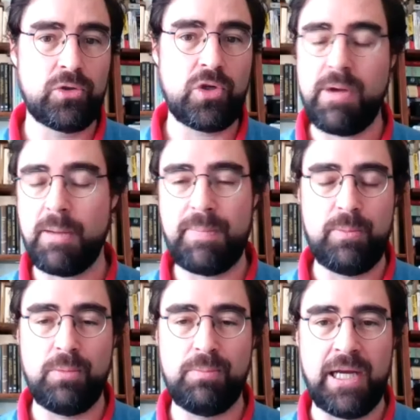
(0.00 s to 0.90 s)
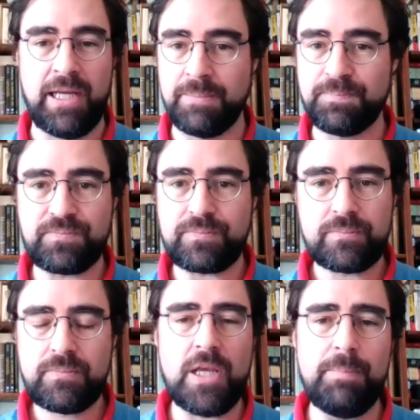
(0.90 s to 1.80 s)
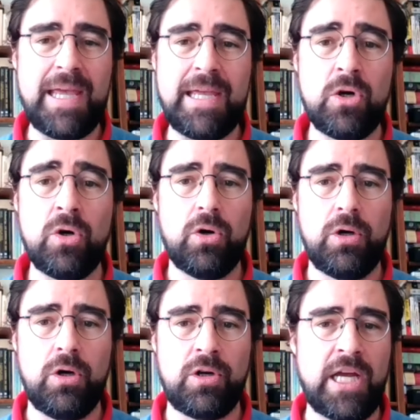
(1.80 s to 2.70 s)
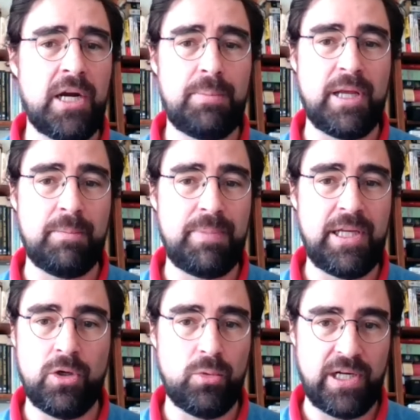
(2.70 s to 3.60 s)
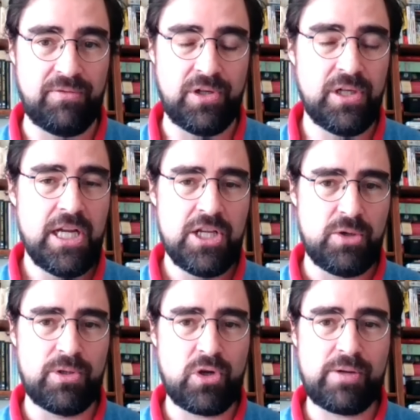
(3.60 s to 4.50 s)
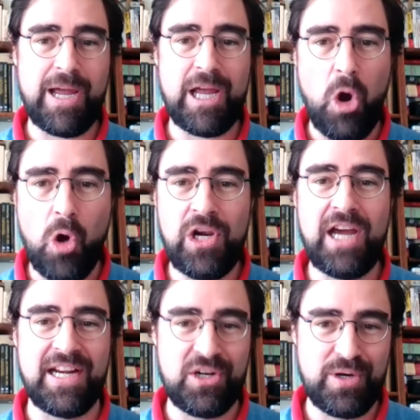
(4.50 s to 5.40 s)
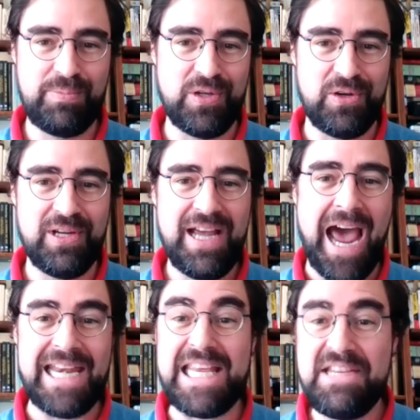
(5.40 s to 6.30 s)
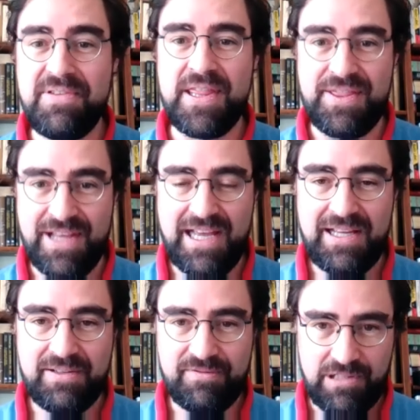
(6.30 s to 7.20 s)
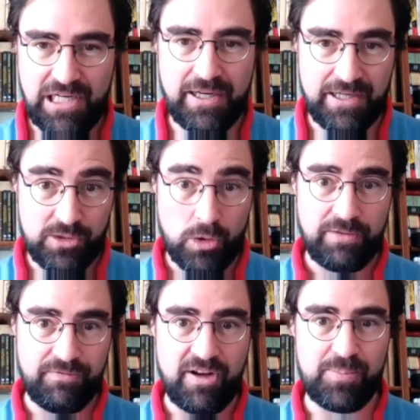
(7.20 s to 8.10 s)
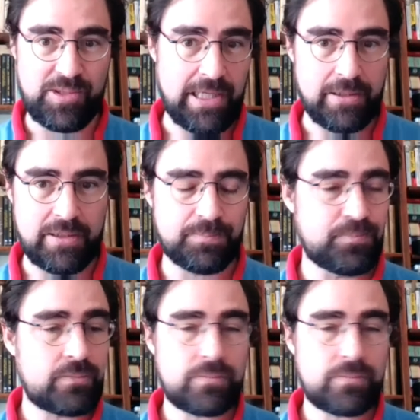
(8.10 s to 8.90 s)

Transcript: We're not talking about people buying paying or on Airbnb or whatever. So mm. we're talking about online and crypto. And even mm. there, Lightning is only 5%